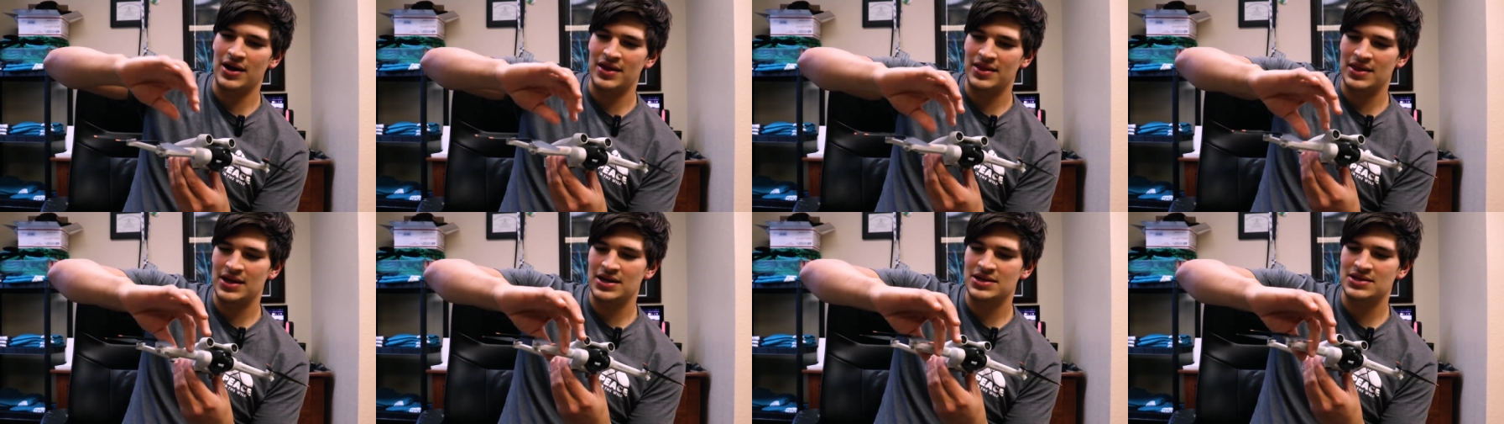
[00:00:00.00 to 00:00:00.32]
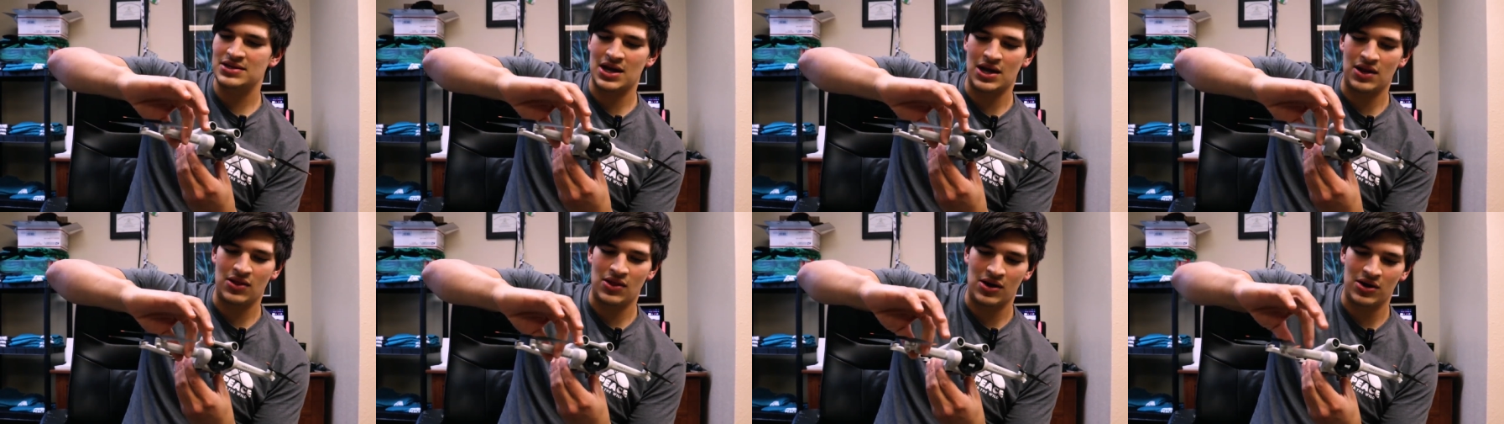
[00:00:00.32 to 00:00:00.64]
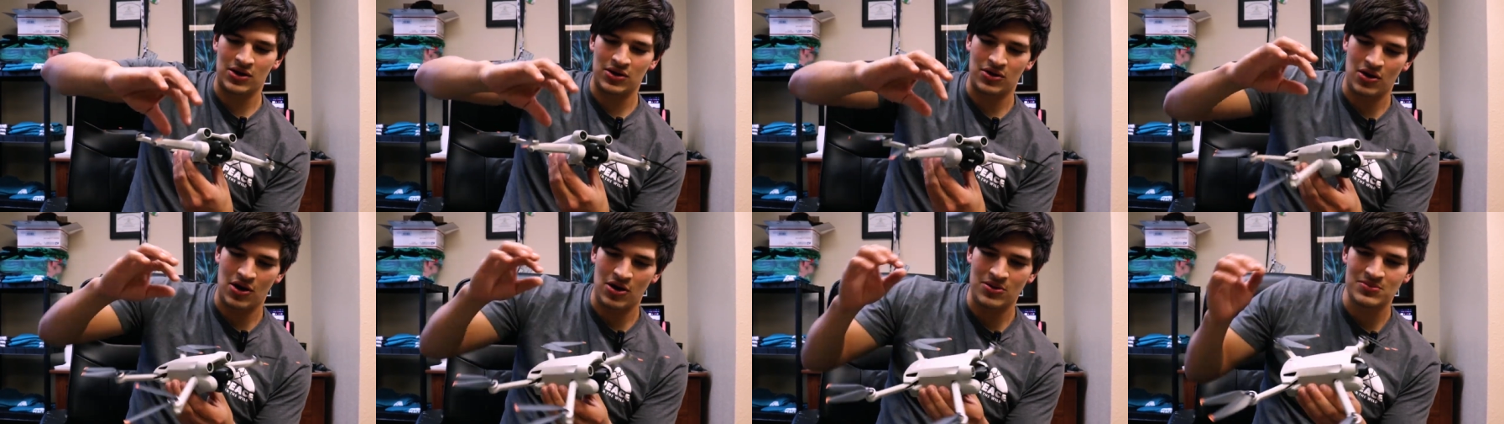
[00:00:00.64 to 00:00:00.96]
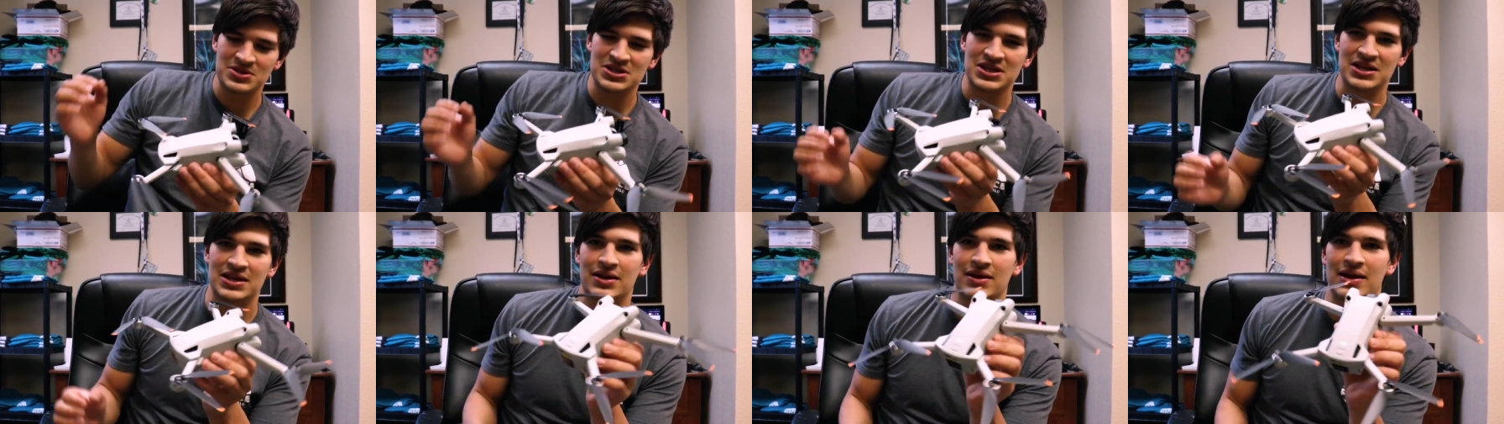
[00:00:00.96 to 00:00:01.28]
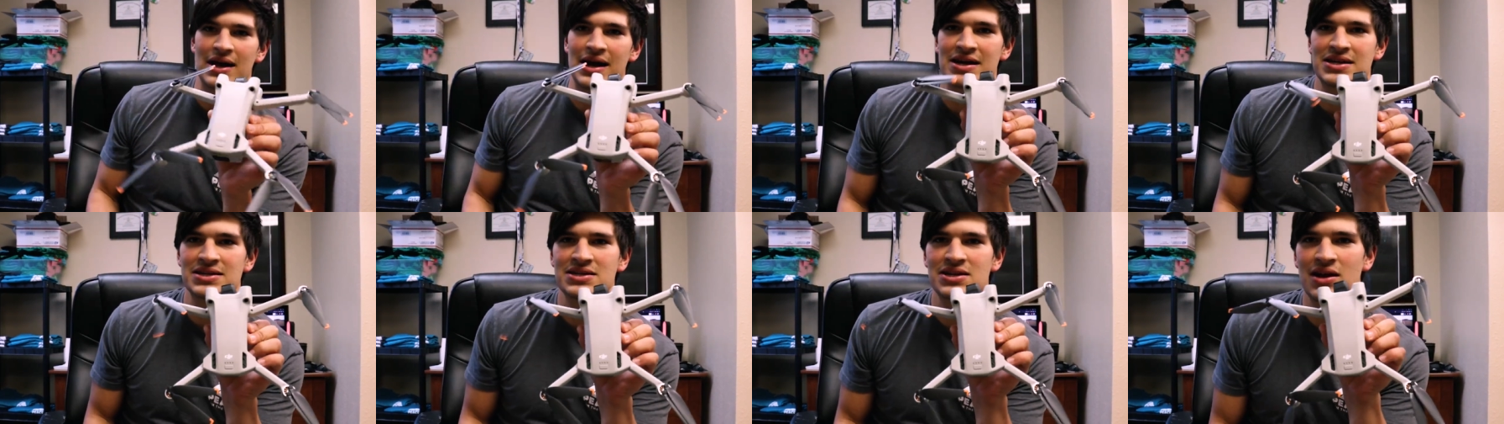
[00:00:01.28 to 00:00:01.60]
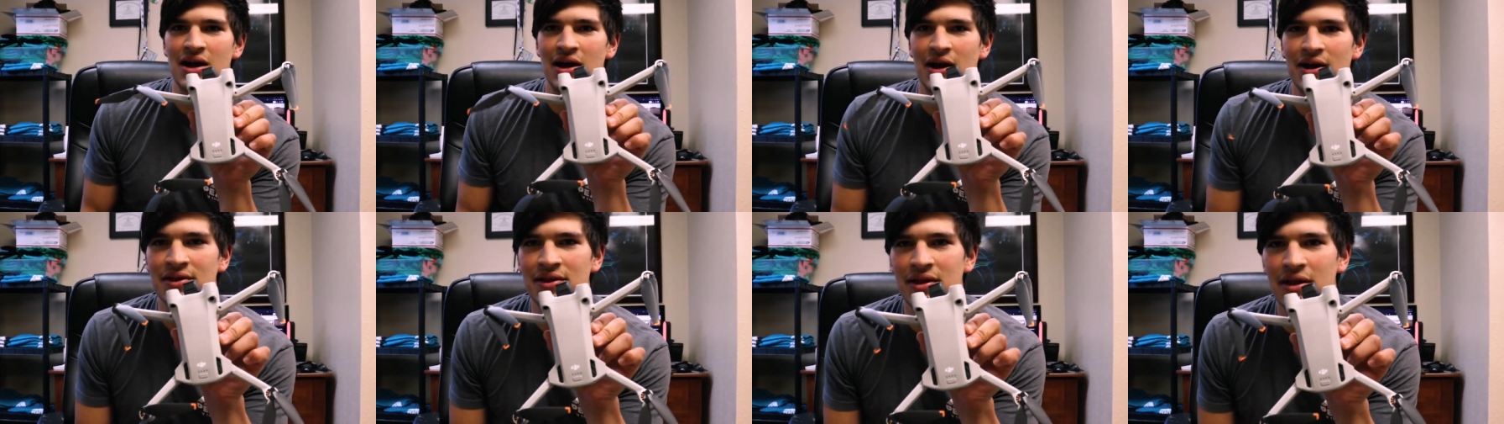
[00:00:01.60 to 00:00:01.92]
I think it's got longer arms than the last,
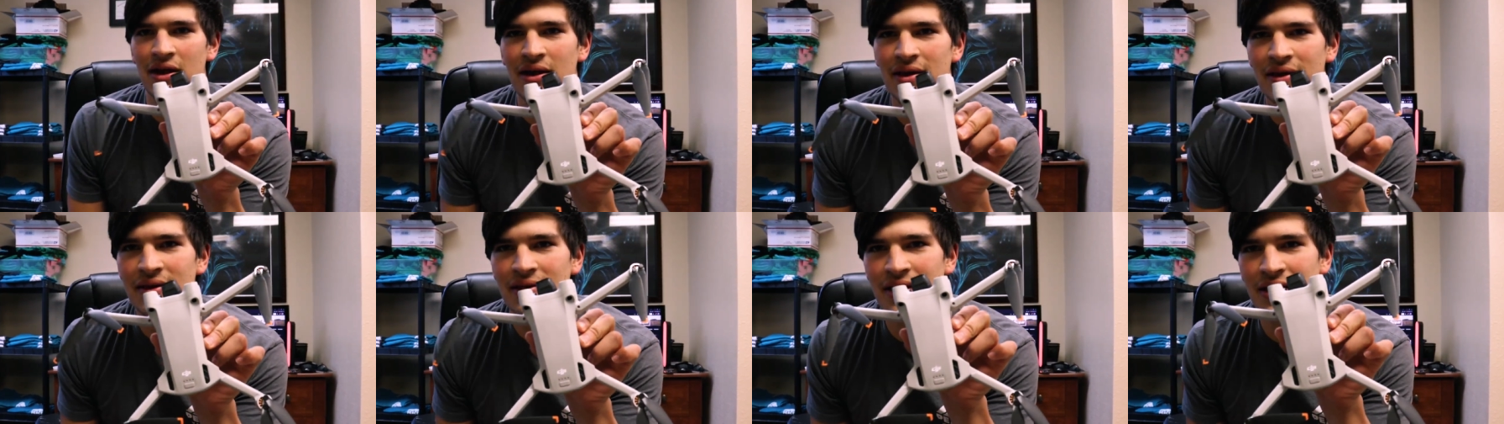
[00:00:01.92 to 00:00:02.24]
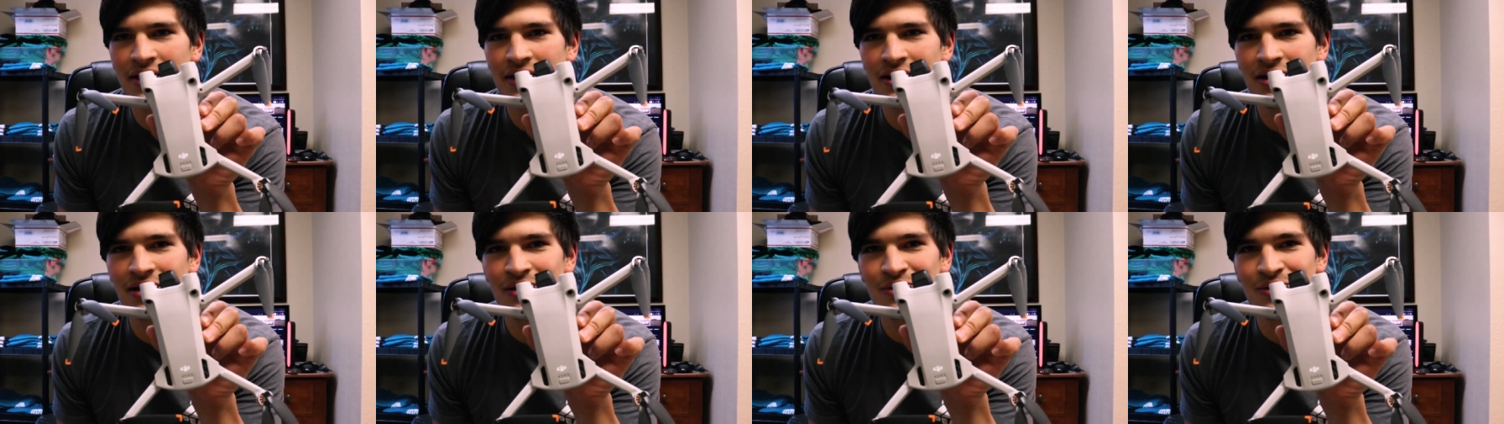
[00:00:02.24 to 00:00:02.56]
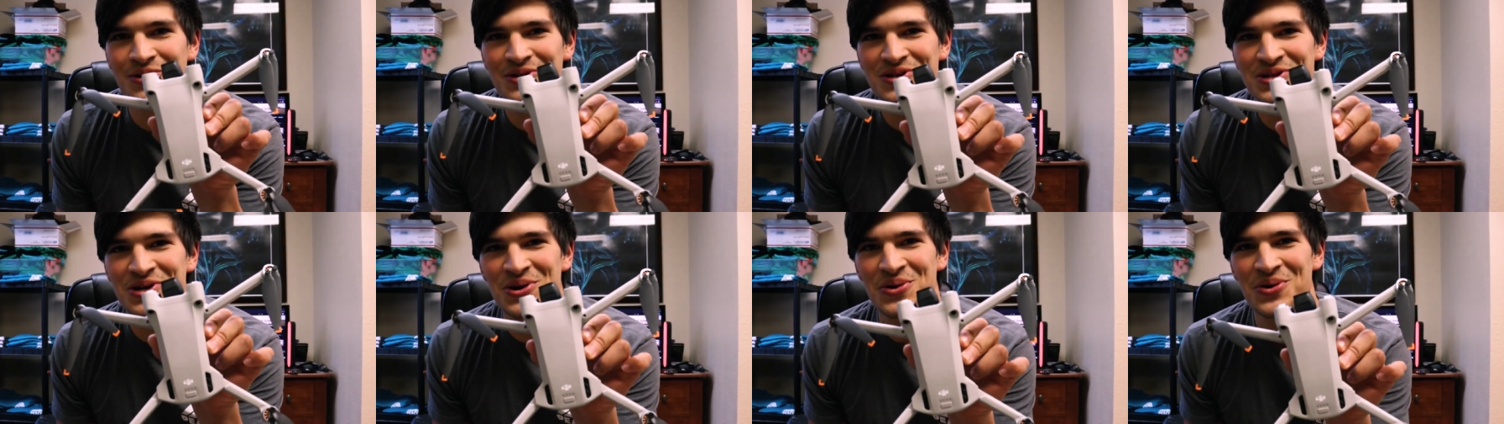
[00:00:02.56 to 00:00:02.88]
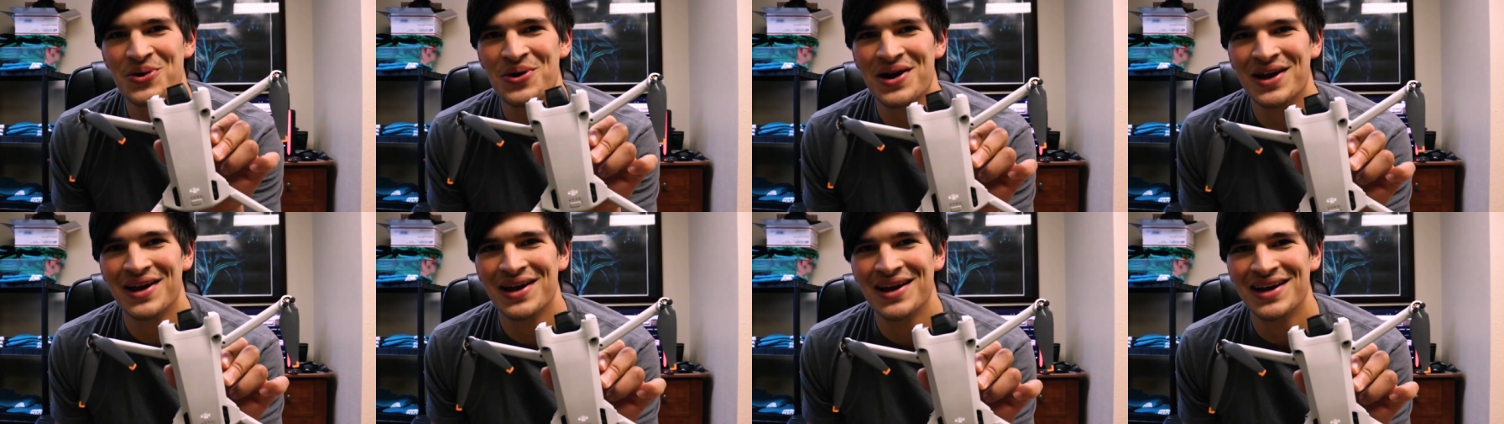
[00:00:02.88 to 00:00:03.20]
um, than the other one too.